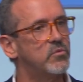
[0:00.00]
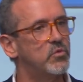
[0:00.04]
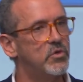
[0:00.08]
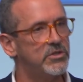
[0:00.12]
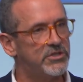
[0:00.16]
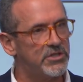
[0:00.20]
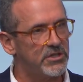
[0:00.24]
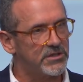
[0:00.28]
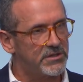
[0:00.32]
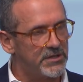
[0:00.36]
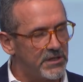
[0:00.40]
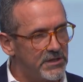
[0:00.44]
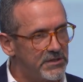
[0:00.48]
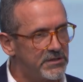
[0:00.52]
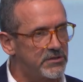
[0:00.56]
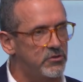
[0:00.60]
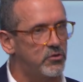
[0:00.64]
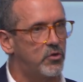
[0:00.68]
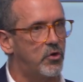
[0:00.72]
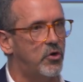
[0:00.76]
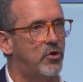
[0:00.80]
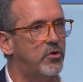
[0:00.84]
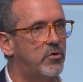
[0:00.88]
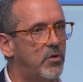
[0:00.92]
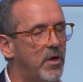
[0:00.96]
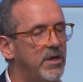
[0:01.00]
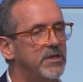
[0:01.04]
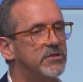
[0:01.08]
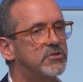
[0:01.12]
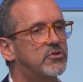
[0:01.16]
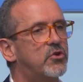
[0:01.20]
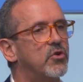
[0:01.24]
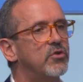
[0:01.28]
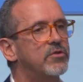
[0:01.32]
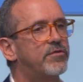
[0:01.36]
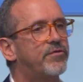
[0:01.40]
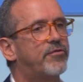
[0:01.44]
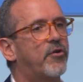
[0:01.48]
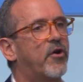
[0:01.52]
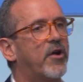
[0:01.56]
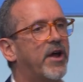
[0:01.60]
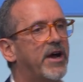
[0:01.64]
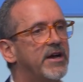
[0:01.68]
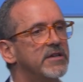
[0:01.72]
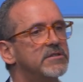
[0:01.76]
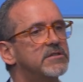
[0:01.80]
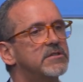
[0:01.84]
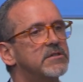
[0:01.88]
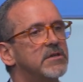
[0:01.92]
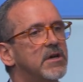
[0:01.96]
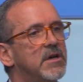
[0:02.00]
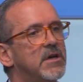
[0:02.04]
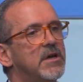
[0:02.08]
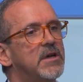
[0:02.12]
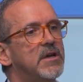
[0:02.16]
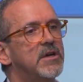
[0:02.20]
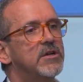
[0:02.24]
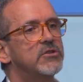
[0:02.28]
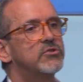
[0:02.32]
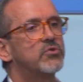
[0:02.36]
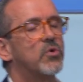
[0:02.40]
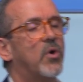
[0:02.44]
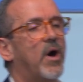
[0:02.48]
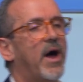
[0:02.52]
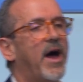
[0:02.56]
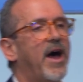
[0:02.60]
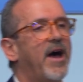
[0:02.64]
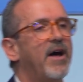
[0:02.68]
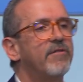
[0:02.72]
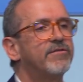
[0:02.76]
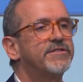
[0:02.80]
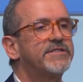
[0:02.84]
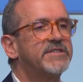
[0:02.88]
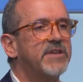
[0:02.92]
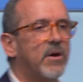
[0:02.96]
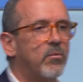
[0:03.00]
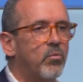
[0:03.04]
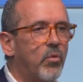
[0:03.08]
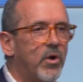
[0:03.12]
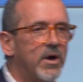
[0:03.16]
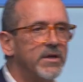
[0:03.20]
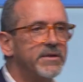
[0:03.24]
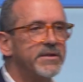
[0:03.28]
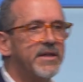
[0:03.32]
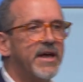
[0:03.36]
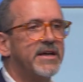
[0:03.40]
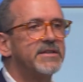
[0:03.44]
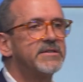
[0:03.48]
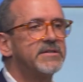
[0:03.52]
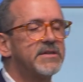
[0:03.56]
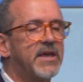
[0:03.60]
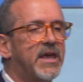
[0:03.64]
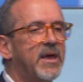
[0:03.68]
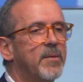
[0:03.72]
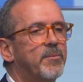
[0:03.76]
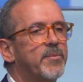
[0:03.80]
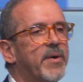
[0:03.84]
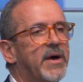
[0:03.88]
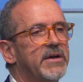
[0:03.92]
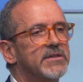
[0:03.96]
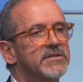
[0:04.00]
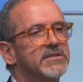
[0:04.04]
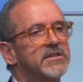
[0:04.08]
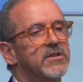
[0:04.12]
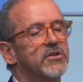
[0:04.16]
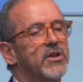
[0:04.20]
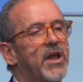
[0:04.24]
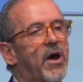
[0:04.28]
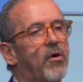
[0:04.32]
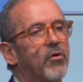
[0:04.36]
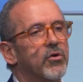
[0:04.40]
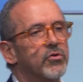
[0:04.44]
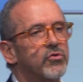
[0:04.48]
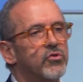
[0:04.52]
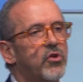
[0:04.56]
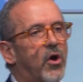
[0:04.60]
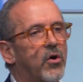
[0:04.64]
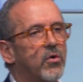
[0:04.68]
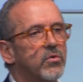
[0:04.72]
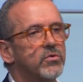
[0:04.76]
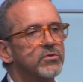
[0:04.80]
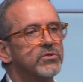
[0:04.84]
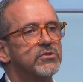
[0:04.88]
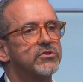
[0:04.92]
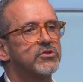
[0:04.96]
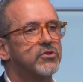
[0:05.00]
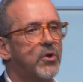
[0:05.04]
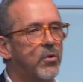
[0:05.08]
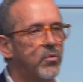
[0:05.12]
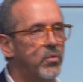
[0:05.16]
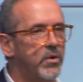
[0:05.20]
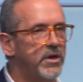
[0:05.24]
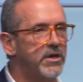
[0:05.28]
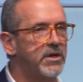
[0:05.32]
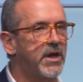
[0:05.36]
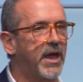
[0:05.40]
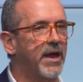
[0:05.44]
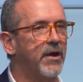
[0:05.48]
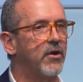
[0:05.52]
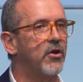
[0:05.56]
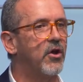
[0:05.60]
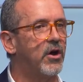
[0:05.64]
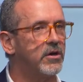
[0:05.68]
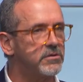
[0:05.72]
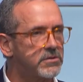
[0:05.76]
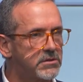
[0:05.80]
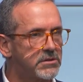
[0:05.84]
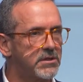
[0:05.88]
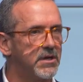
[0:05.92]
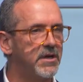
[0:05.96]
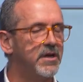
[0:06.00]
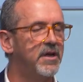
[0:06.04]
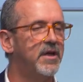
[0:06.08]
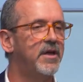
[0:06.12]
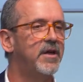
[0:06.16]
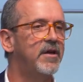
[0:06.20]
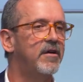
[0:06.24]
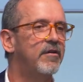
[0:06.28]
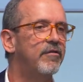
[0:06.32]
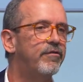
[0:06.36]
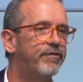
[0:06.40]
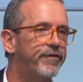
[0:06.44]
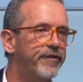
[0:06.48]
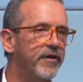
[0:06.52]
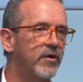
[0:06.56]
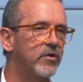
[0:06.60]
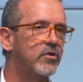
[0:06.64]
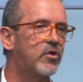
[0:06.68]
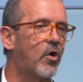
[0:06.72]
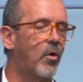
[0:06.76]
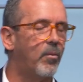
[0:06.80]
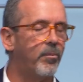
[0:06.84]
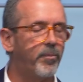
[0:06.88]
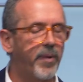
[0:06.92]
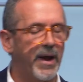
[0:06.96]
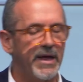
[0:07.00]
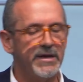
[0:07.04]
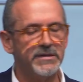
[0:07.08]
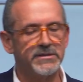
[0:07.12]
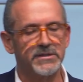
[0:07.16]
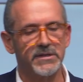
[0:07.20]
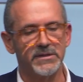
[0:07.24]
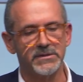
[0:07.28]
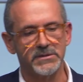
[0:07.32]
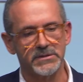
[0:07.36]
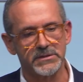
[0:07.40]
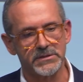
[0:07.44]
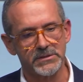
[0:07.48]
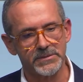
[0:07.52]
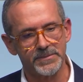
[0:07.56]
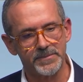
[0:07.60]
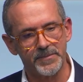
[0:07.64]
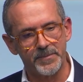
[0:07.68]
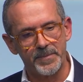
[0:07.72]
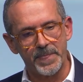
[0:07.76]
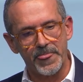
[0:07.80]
which is good for us to have someone that keep us on our toes so we cannot feel complacent.